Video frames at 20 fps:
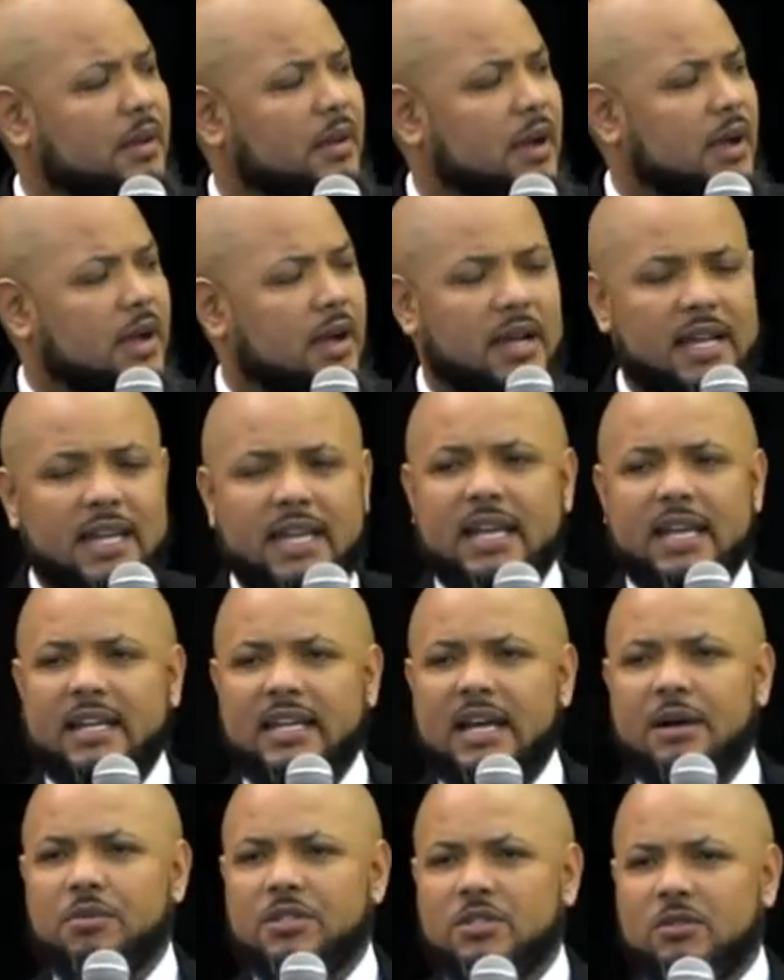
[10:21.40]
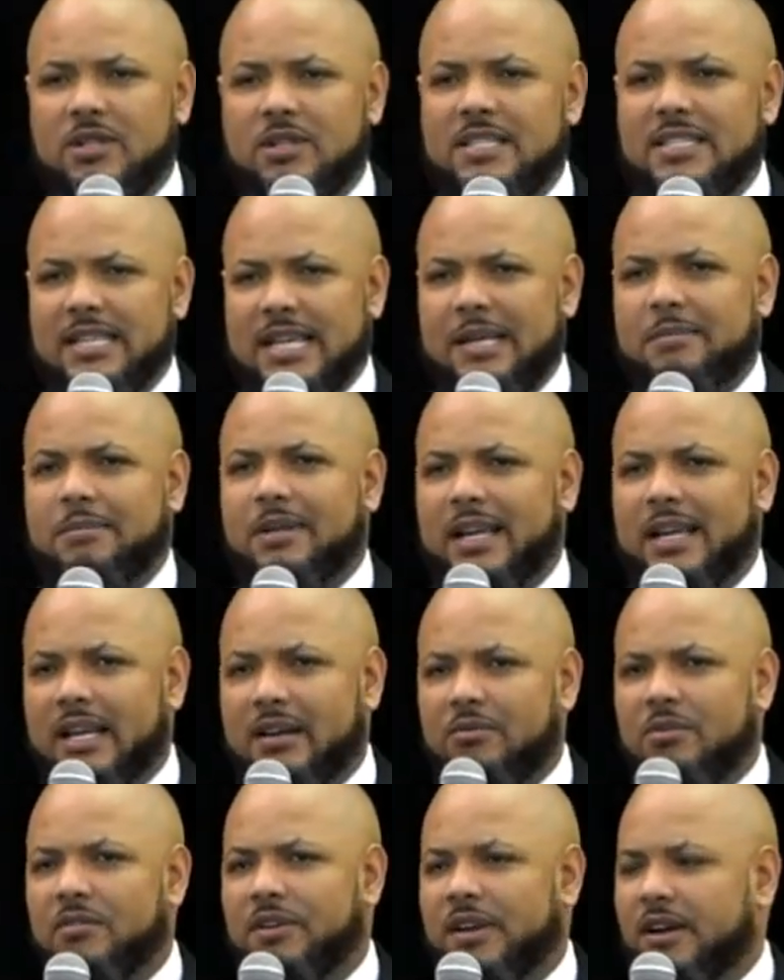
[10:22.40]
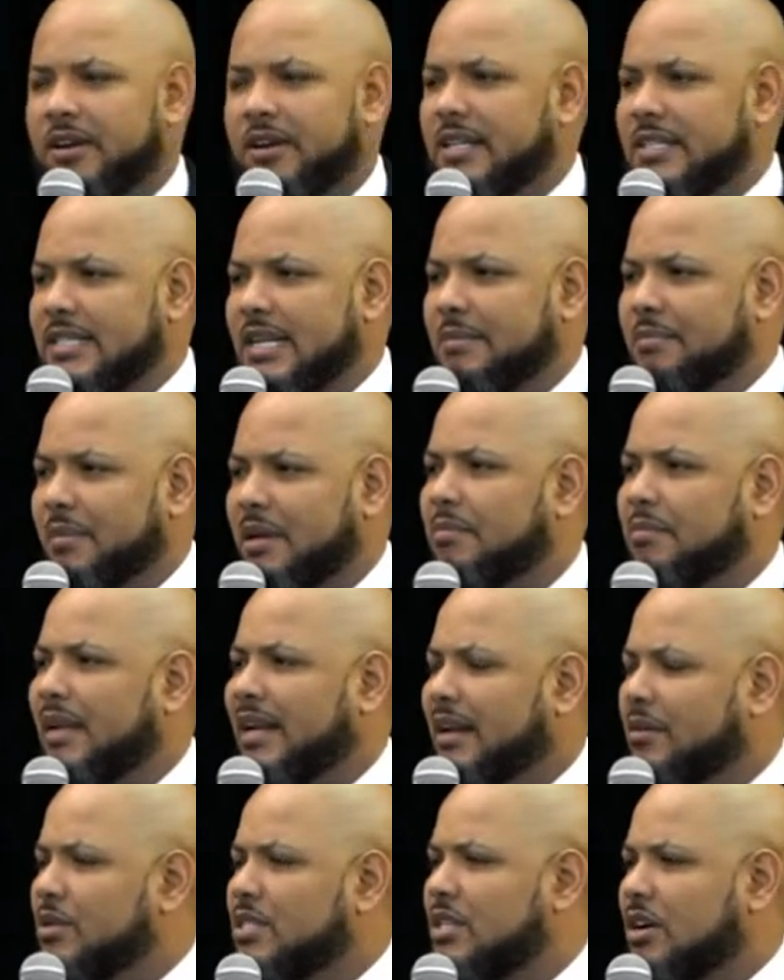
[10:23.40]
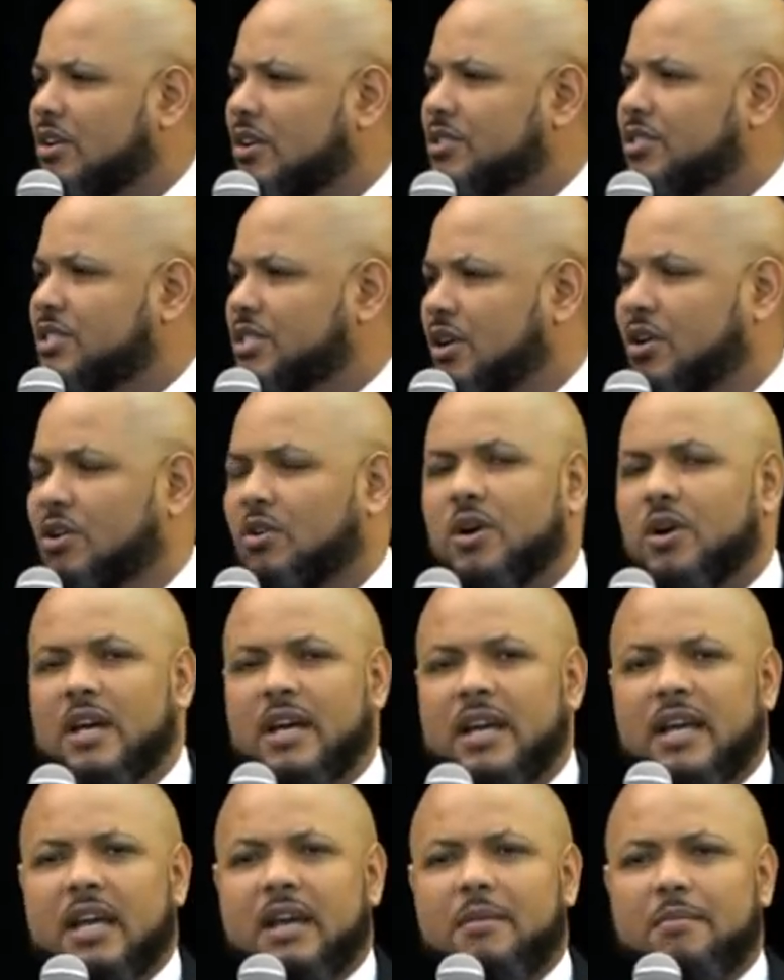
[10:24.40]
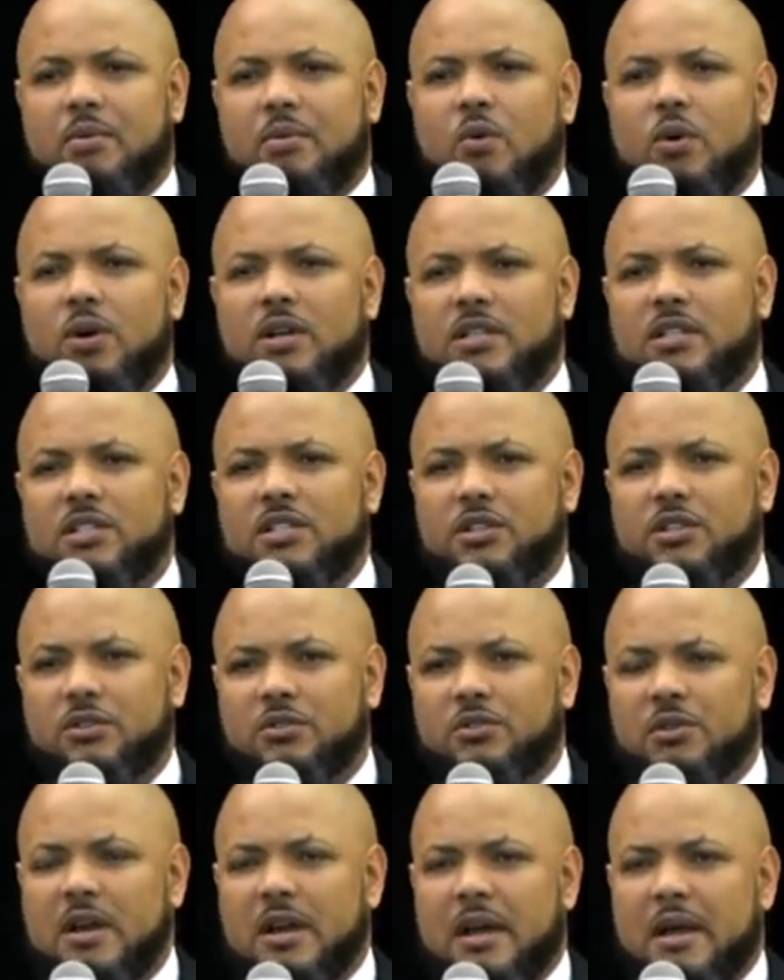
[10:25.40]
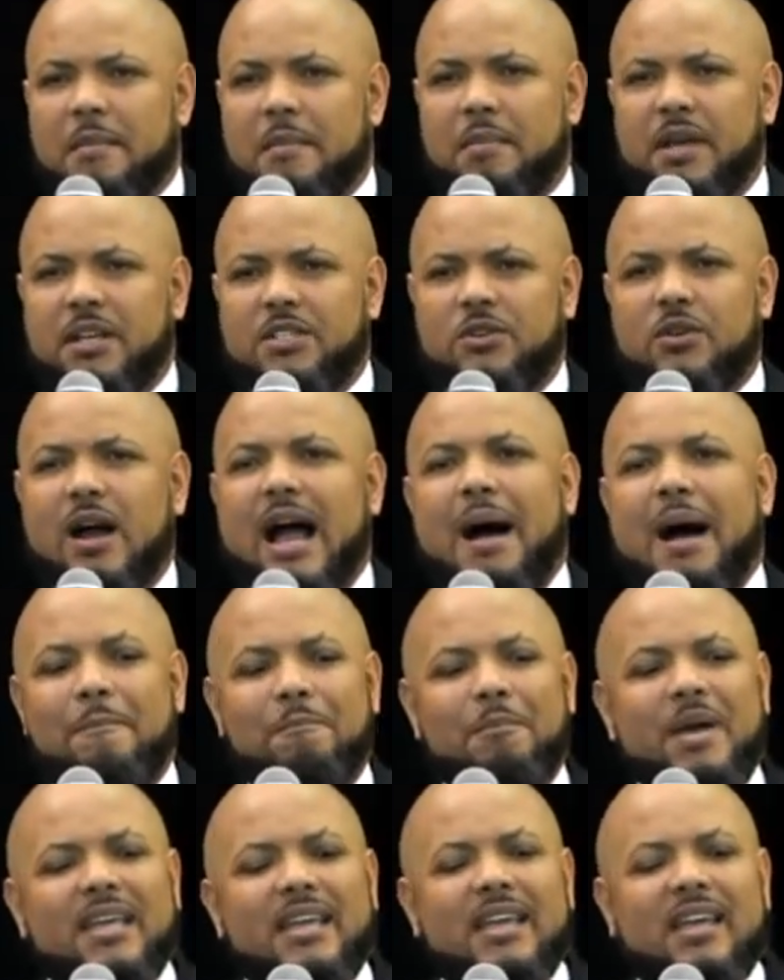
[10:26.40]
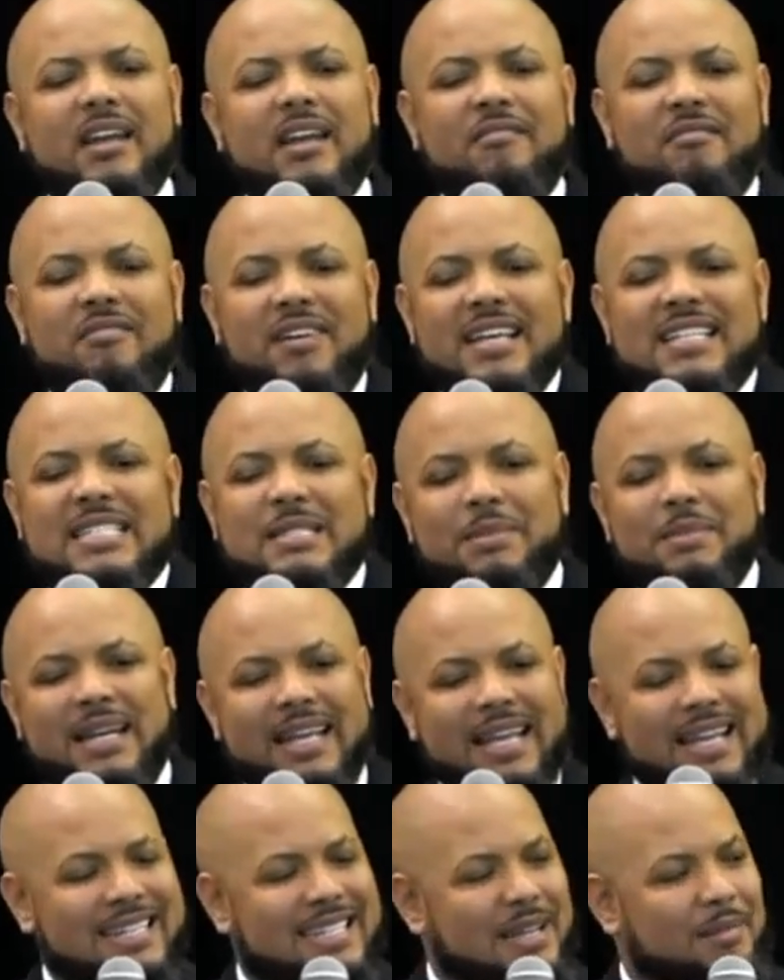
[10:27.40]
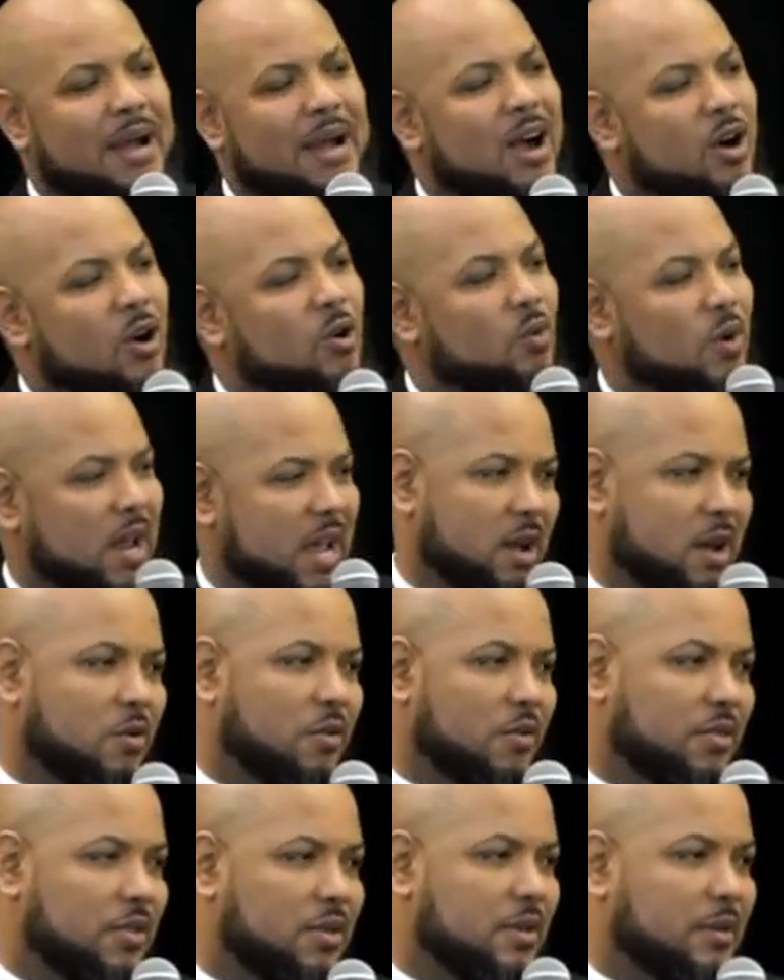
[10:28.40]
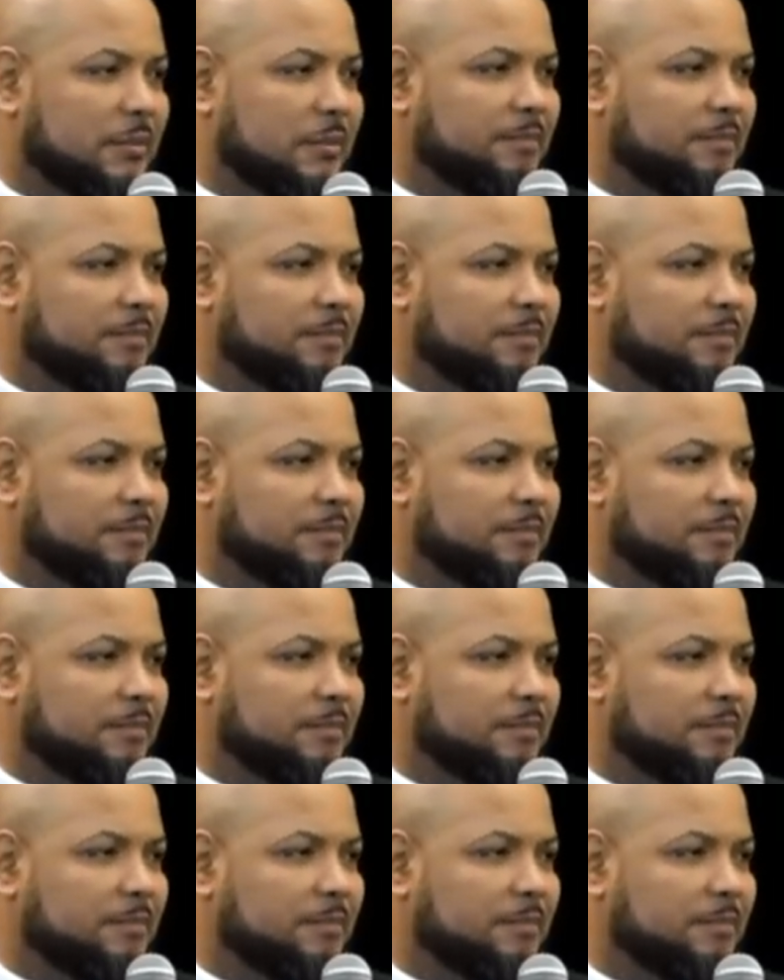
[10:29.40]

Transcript: Uh, again, that was on the same land with Harriet Tubman, but it was also important to make sure I'm making an investment into my own health.